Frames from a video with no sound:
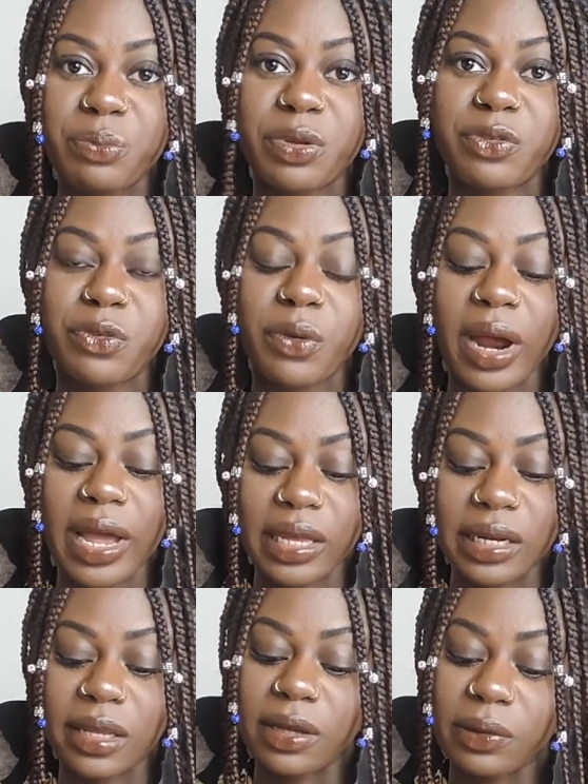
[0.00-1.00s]
before I
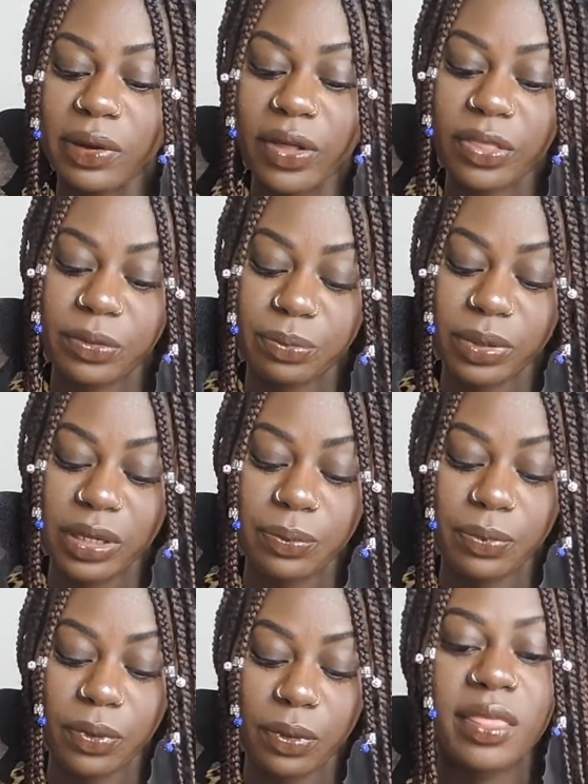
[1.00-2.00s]
can heal other
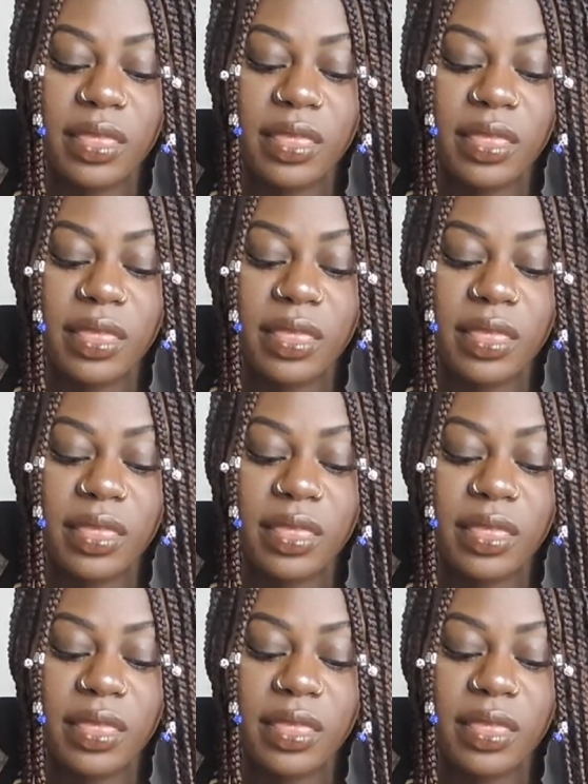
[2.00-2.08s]
people.